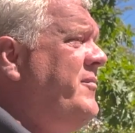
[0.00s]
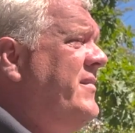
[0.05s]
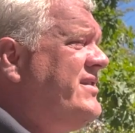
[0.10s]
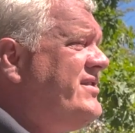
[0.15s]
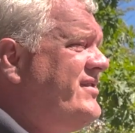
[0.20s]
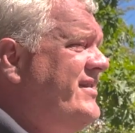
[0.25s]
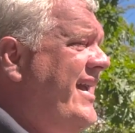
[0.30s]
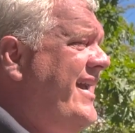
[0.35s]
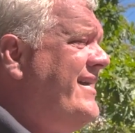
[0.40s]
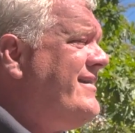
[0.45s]

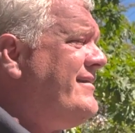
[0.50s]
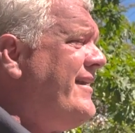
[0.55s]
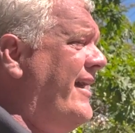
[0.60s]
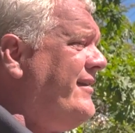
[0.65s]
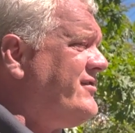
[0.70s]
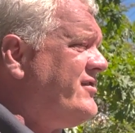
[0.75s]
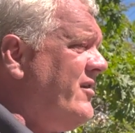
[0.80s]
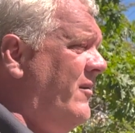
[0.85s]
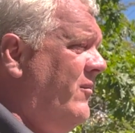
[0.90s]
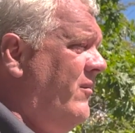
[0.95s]
mistake
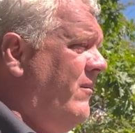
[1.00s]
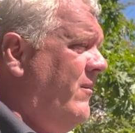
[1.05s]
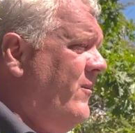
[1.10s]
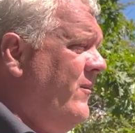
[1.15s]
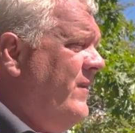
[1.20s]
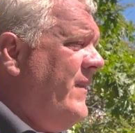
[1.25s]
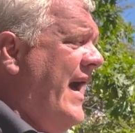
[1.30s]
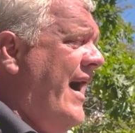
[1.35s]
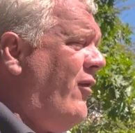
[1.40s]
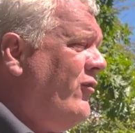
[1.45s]
that some
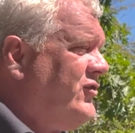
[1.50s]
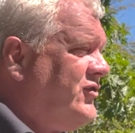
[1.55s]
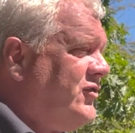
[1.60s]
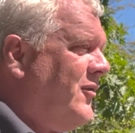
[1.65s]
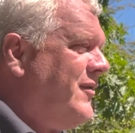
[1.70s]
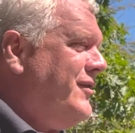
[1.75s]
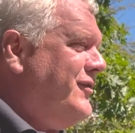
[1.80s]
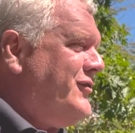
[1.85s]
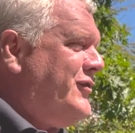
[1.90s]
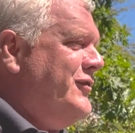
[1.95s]

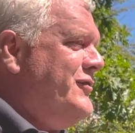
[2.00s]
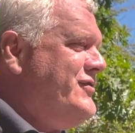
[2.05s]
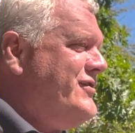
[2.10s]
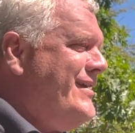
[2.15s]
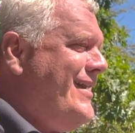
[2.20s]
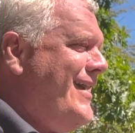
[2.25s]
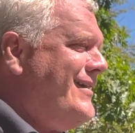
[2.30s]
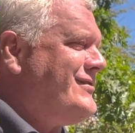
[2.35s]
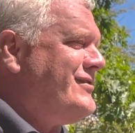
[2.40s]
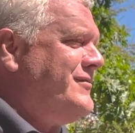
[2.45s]
outdoor
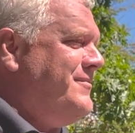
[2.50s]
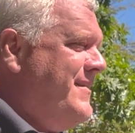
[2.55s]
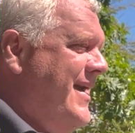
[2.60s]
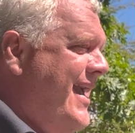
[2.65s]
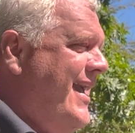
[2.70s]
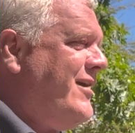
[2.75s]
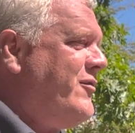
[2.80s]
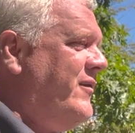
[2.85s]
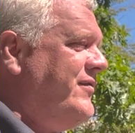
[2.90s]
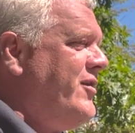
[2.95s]
enthusiasts
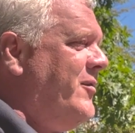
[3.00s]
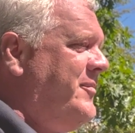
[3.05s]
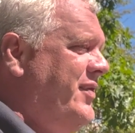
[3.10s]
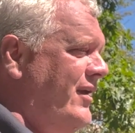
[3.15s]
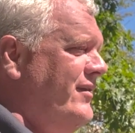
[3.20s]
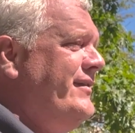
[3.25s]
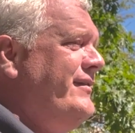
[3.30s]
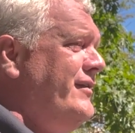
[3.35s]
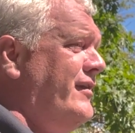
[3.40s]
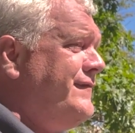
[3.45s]
make when they're
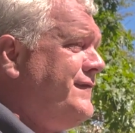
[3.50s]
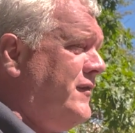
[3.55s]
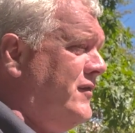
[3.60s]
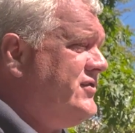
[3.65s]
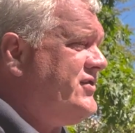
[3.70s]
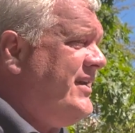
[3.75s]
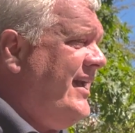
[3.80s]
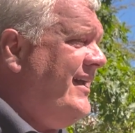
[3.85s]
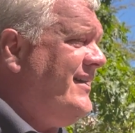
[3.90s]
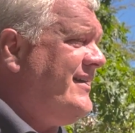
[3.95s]
building their
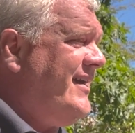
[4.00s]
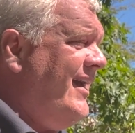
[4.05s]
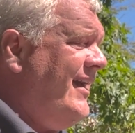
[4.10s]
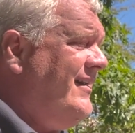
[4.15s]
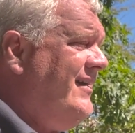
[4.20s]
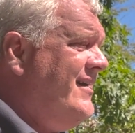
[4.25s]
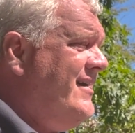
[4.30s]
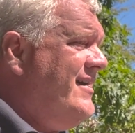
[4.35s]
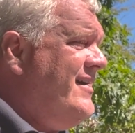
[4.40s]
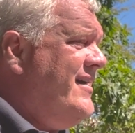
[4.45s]
first aid kit
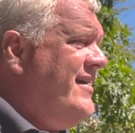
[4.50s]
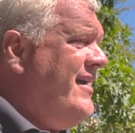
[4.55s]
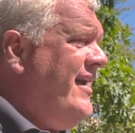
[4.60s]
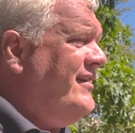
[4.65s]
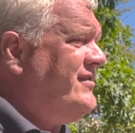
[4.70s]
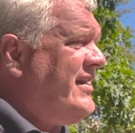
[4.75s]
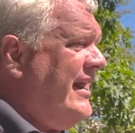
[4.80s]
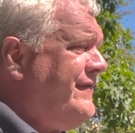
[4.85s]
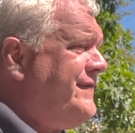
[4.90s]
is they